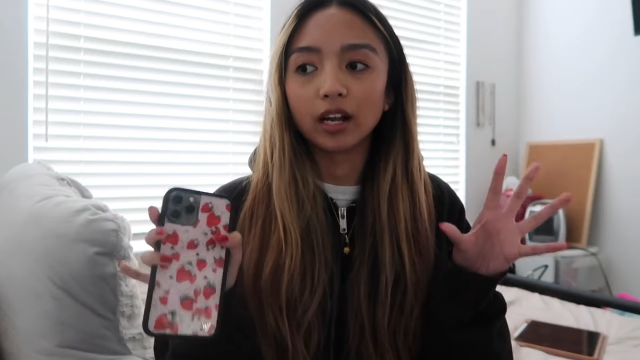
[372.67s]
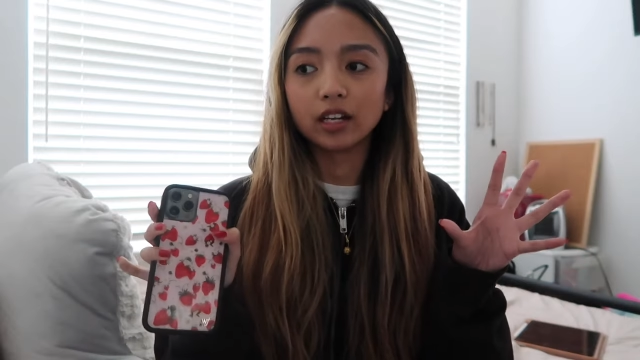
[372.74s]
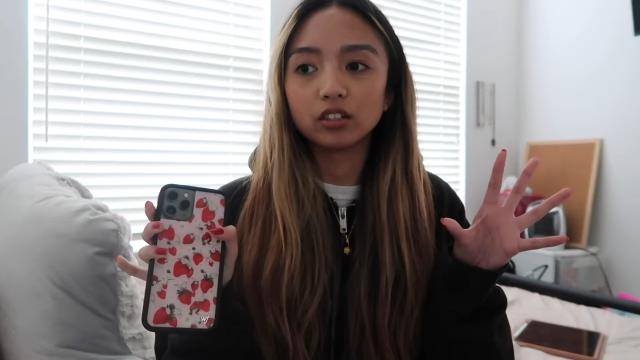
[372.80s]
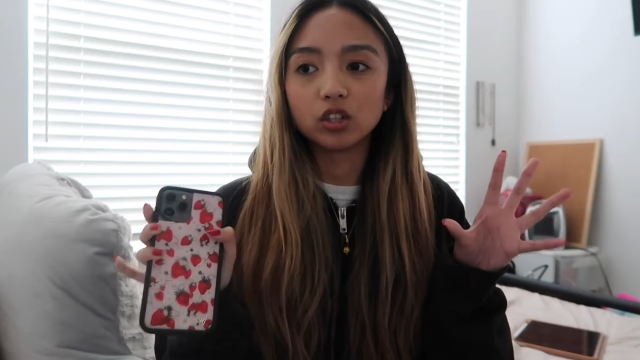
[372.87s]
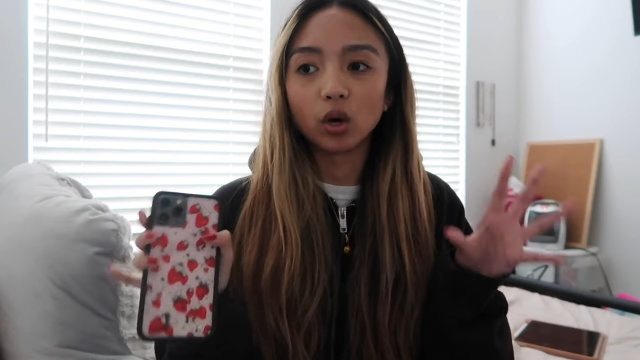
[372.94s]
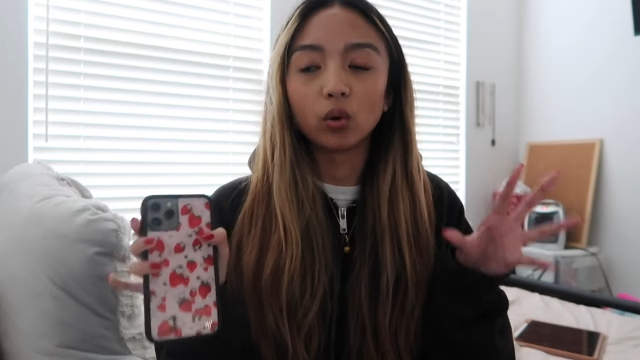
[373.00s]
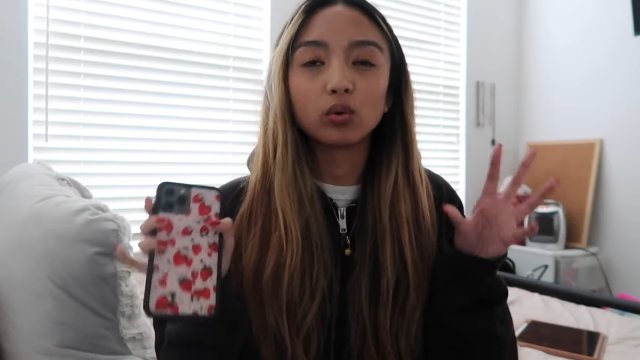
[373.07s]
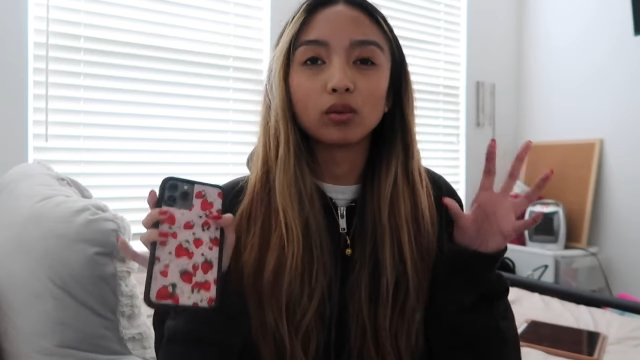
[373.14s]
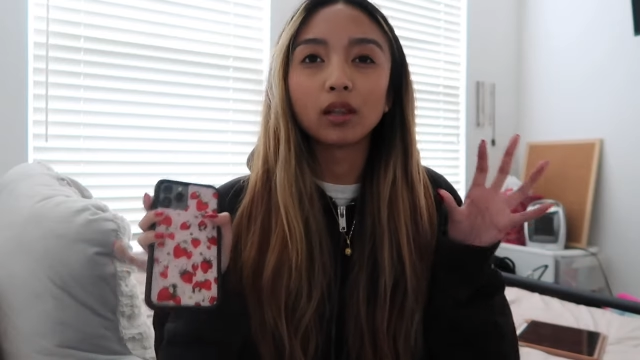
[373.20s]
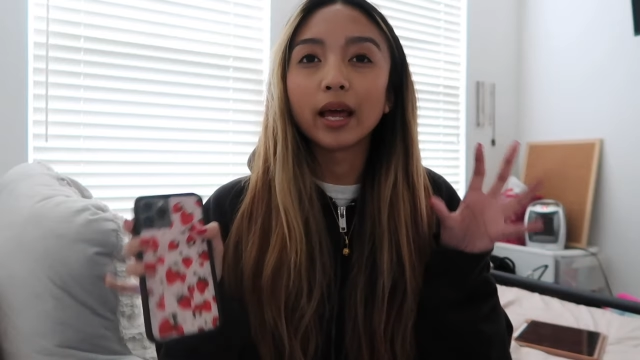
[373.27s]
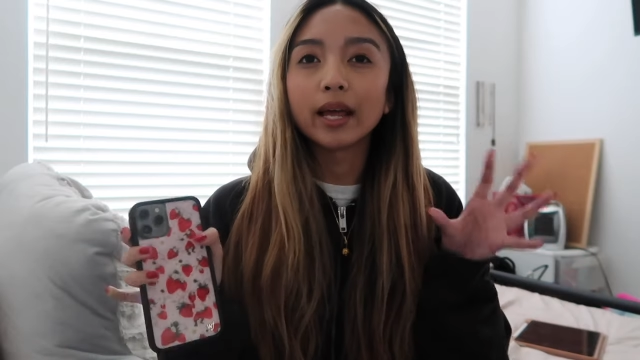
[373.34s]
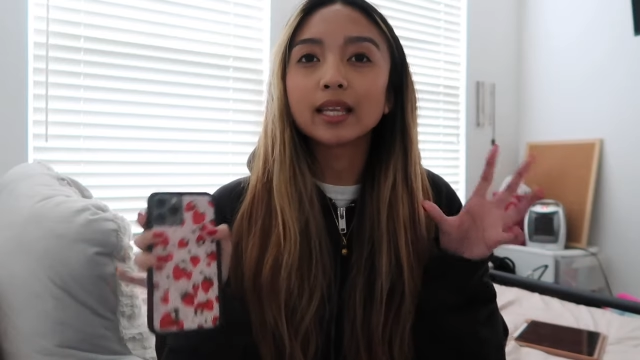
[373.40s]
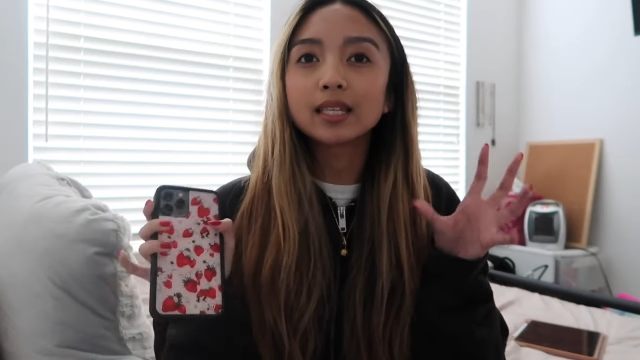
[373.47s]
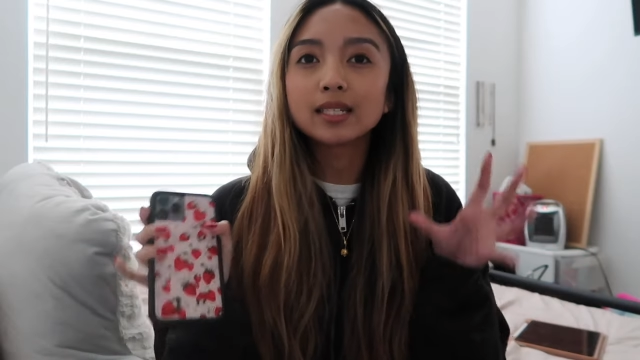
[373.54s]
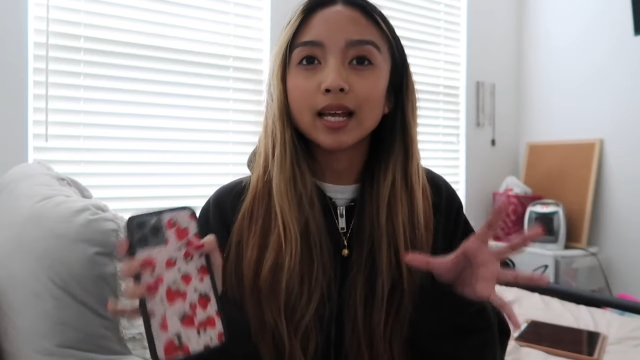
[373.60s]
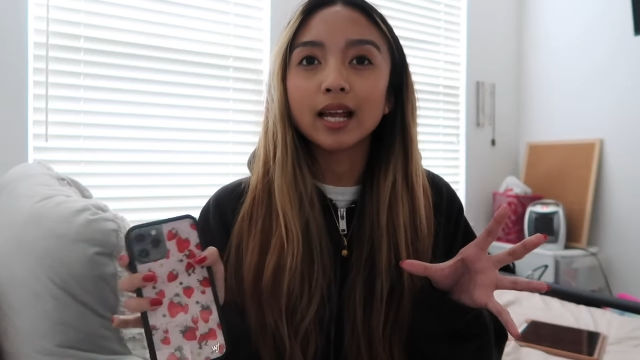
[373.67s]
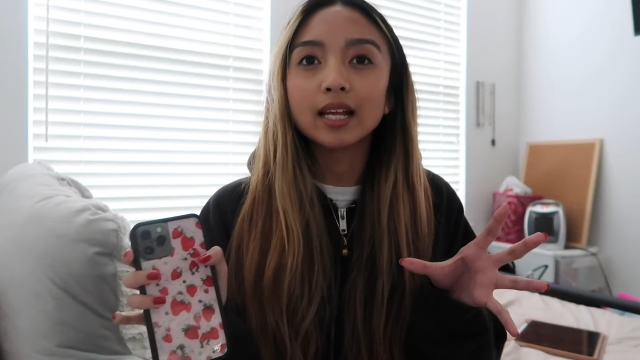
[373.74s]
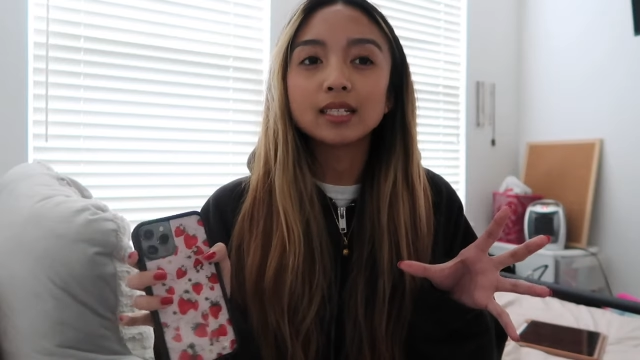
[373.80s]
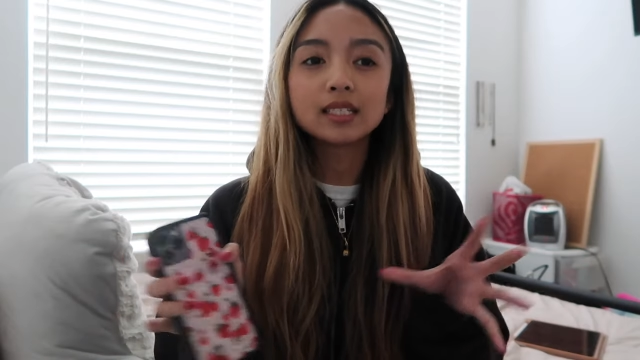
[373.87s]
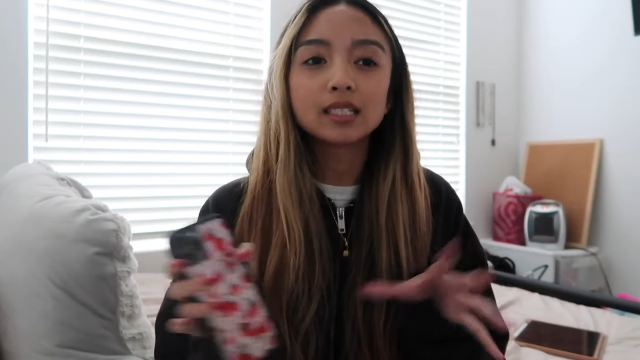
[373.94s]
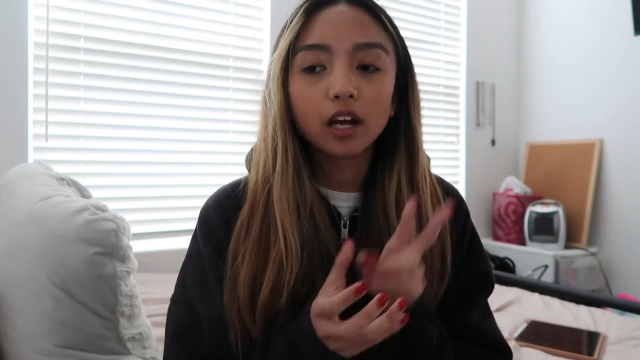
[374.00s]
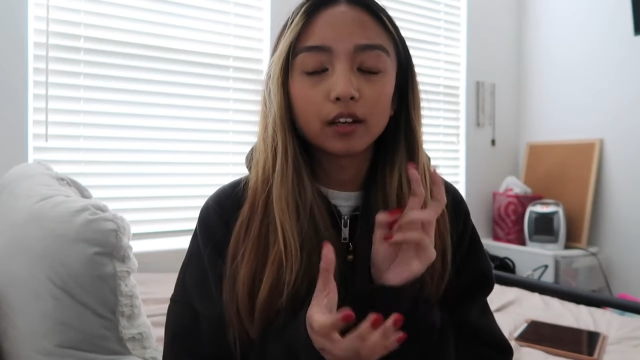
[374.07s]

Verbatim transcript: I don't like the taste.